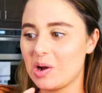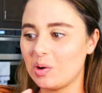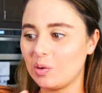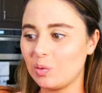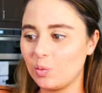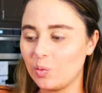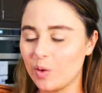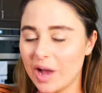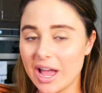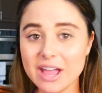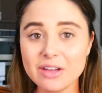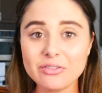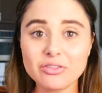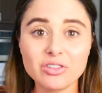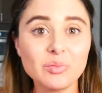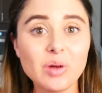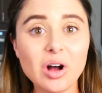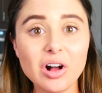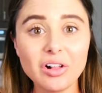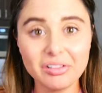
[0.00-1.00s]
away
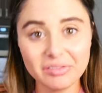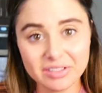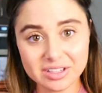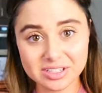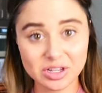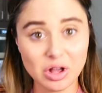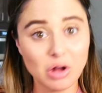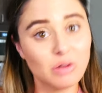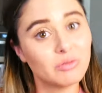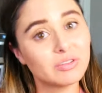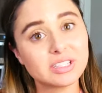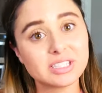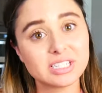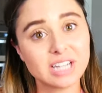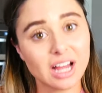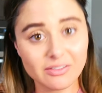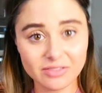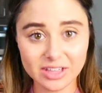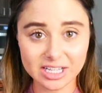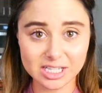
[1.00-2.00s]
from all of this COVID
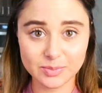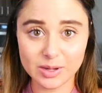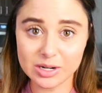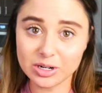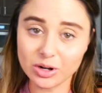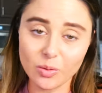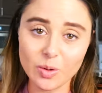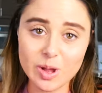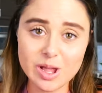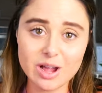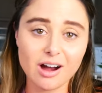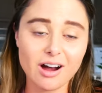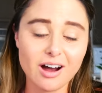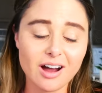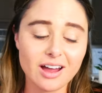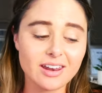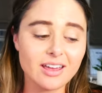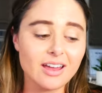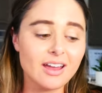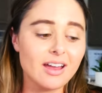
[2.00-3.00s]
stuff that's been going
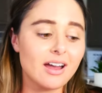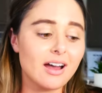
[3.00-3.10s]
on